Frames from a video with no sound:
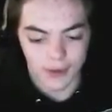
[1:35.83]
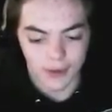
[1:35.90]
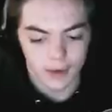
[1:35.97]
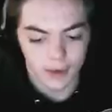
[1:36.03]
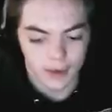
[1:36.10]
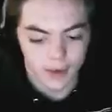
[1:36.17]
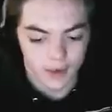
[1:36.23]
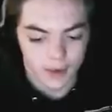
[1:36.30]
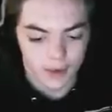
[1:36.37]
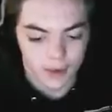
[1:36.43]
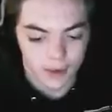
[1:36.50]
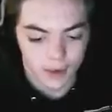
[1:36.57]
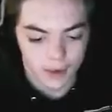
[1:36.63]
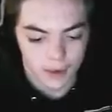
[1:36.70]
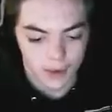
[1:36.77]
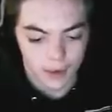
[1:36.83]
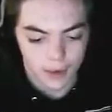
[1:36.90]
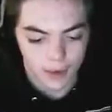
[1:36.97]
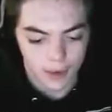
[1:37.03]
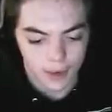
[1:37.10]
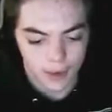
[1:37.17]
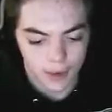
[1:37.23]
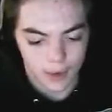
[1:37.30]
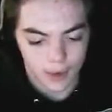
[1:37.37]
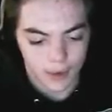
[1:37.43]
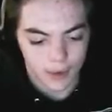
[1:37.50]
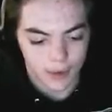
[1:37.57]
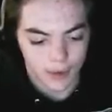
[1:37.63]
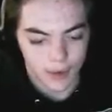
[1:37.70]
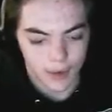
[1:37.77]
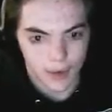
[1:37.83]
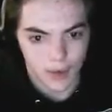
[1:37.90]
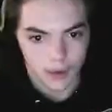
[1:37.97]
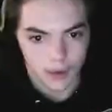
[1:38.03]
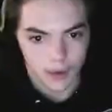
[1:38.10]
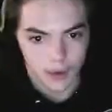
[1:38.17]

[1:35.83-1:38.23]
(no one is talking)